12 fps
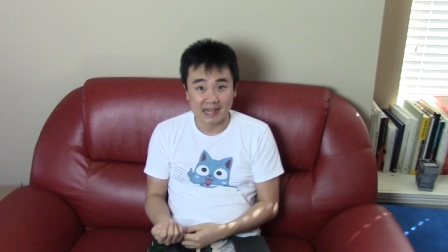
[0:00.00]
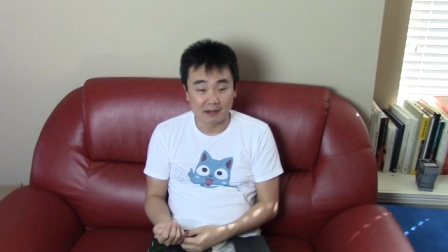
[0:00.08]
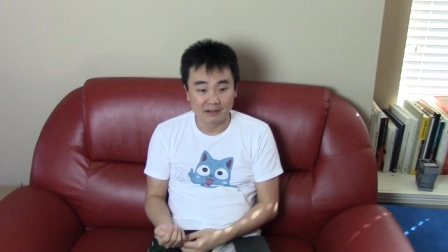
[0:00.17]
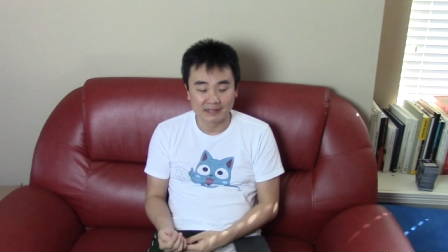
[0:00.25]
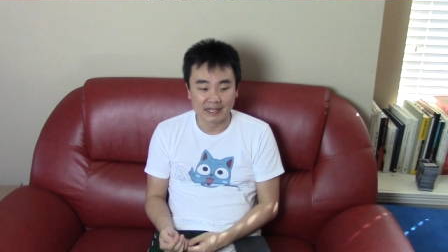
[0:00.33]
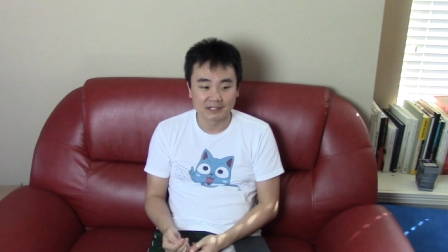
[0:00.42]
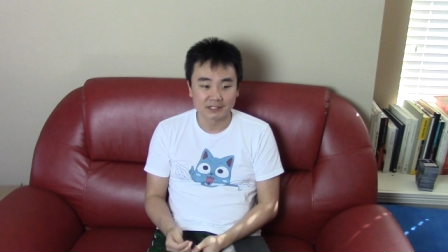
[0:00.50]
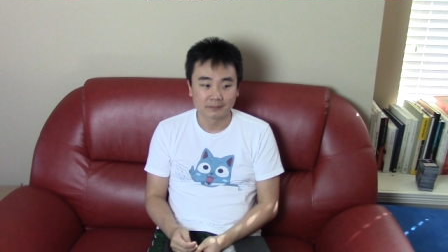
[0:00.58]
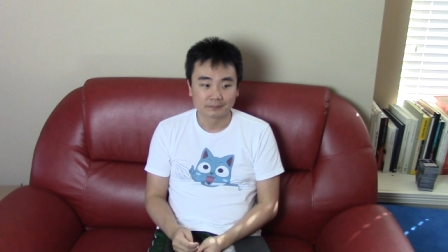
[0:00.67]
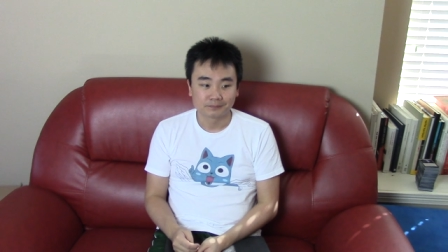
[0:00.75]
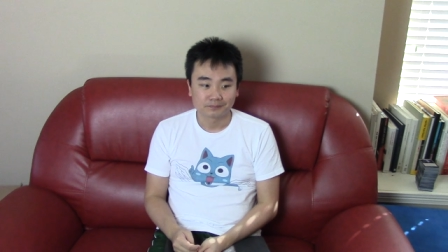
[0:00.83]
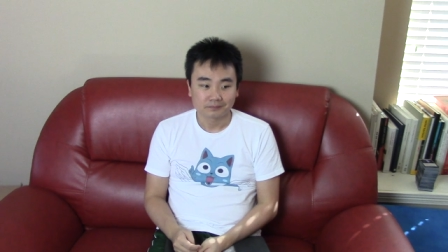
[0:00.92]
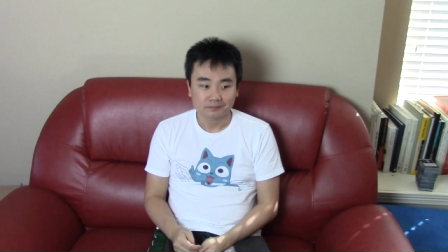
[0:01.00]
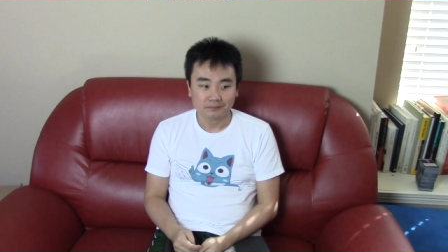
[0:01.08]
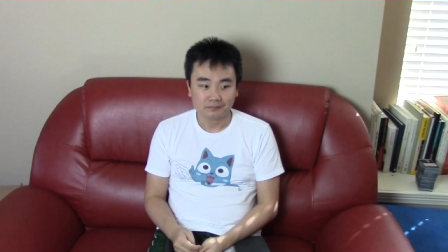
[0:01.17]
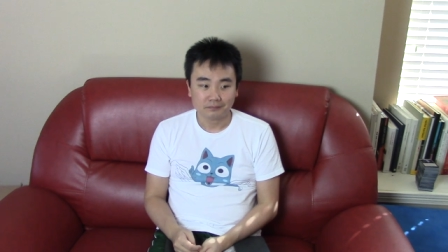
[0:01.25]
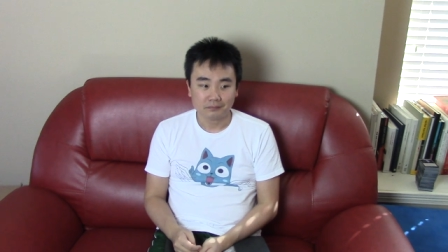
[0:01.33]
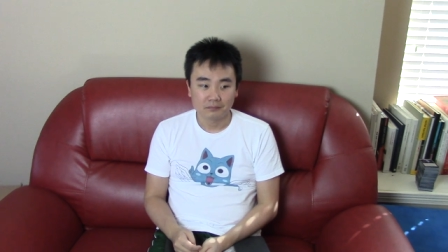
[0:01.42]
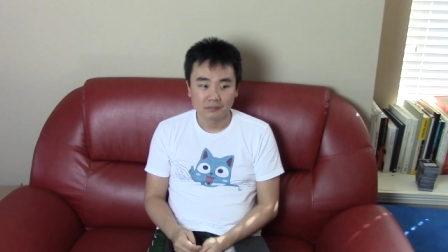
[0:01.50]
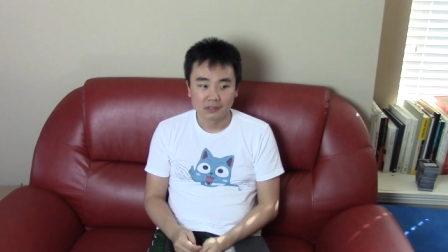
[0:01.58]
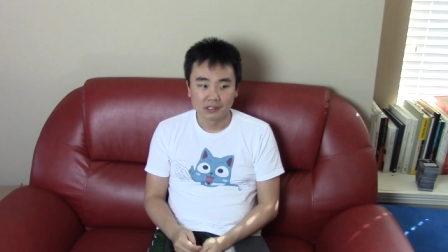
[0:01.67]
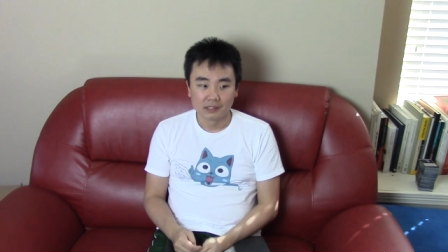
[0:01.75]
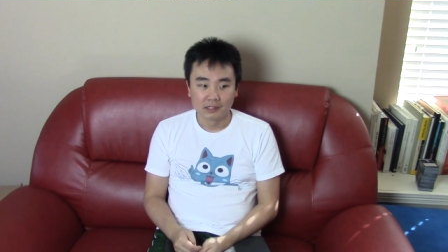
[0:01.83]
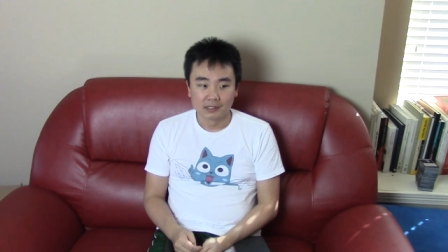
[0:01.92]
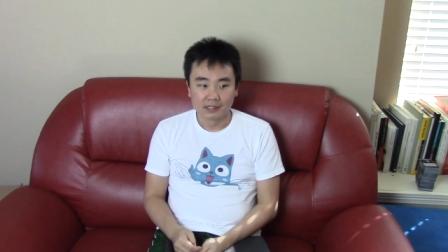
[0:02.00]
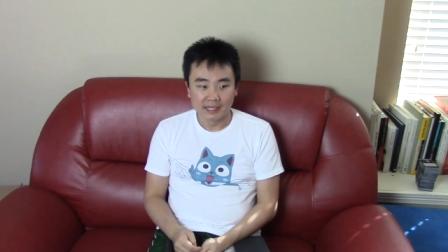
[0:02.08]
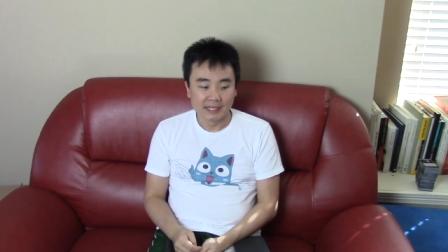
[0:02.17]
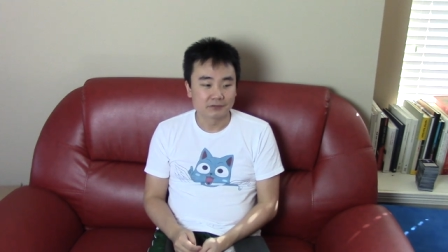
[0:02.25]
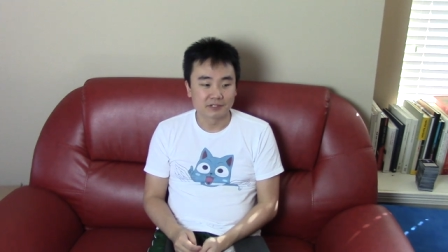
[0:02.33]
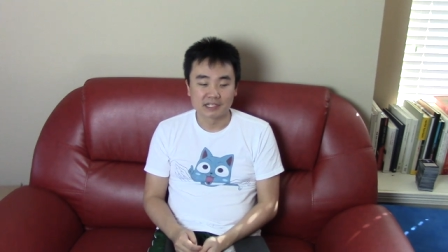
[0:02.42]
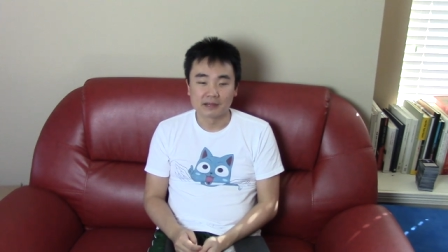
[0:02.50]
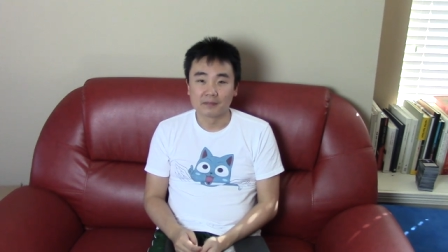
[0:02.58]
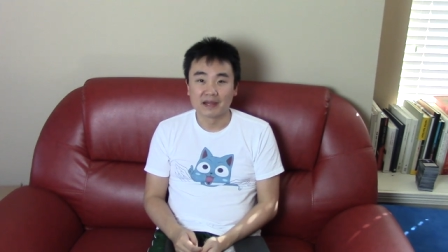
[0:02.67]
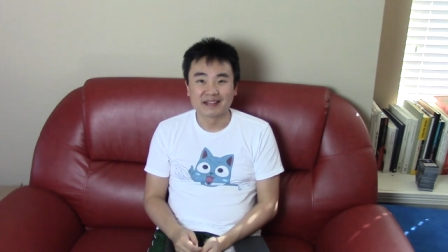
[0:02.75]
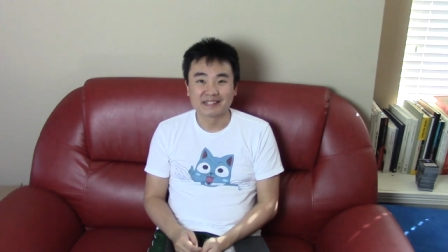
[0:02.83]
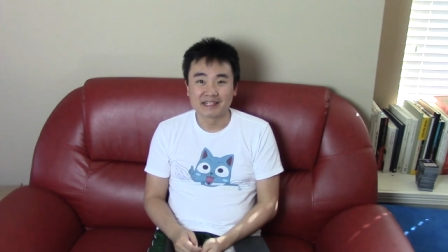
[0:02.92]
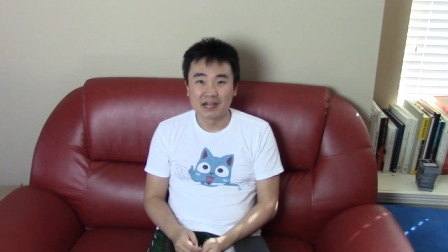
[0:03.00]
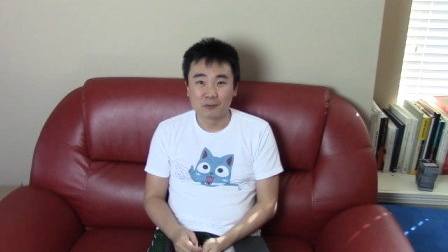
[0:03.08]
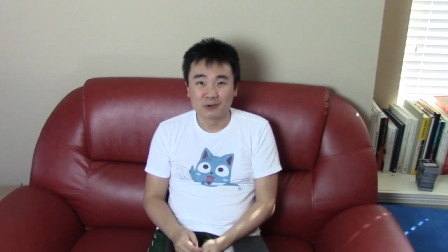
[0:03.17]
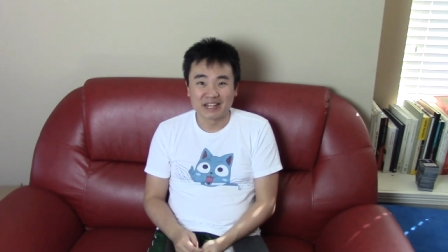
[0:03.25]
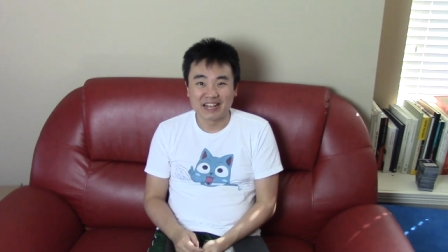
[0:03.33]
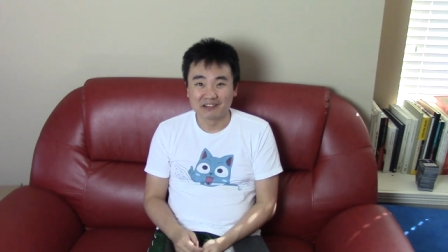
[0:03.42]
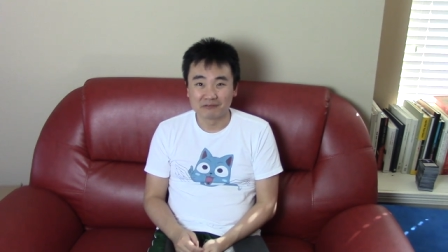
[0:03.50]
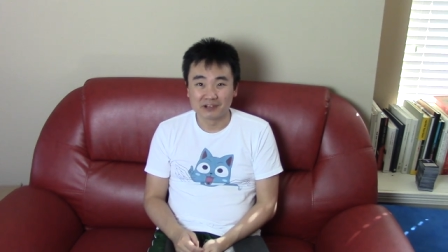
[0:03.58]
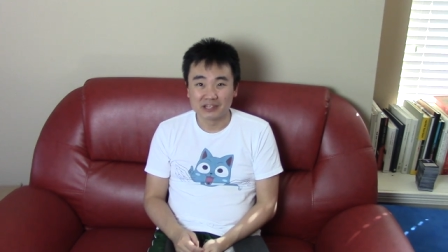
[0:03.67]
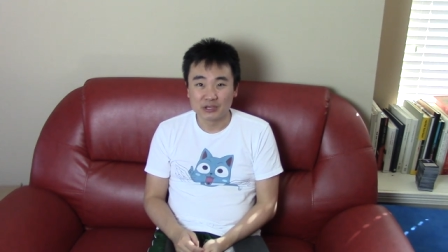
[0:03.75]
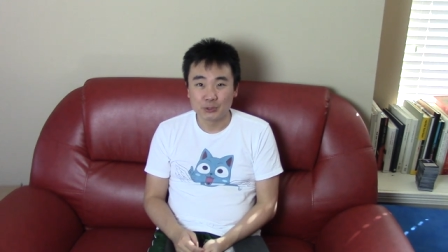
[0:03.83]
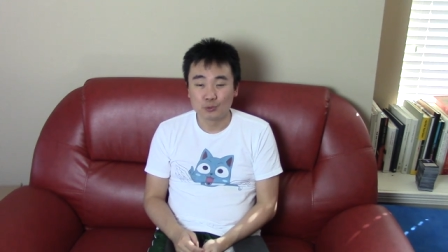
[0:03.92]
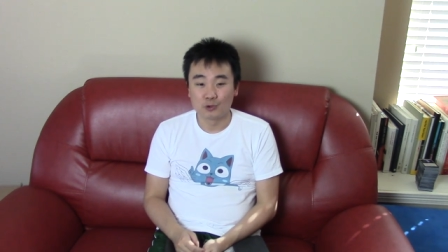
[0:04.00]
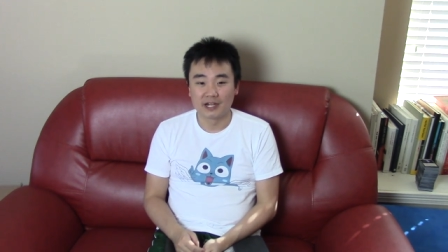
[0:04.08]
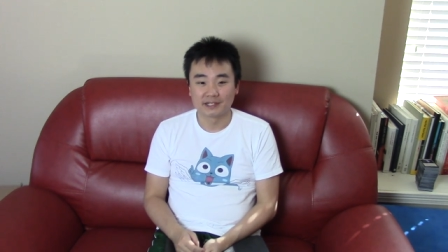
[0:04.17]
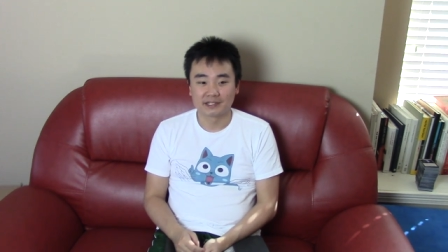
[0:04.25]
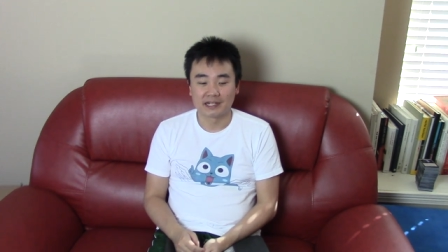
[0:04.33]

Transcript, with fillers: out, and that's interesting. But that's not what I really want.